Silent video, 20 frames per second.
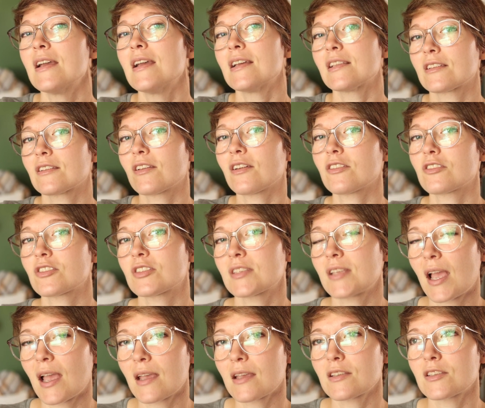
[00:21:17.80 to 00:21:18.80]
it's a larger
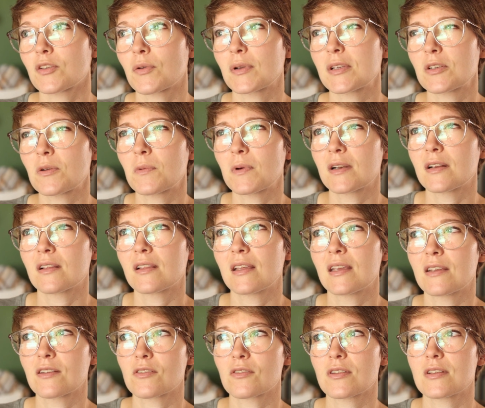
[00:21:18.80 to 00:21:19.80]
size, so I don't want
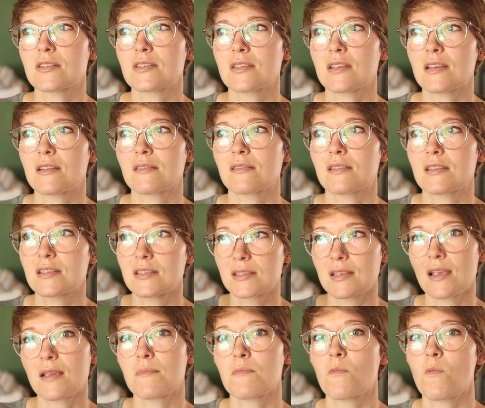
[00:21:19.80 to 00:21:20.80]
to increase it the
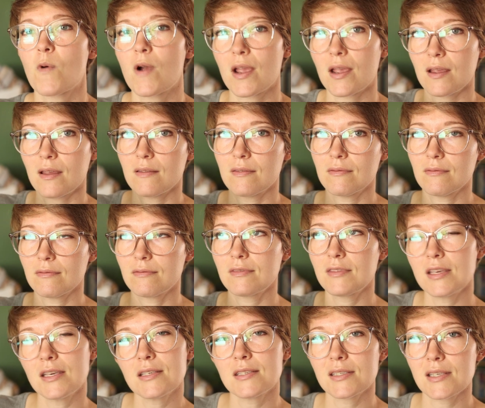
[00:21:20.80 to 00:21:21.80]
same way in
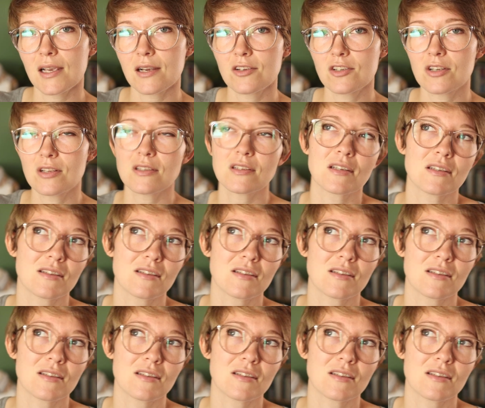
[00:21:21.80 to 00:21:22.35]
these sections,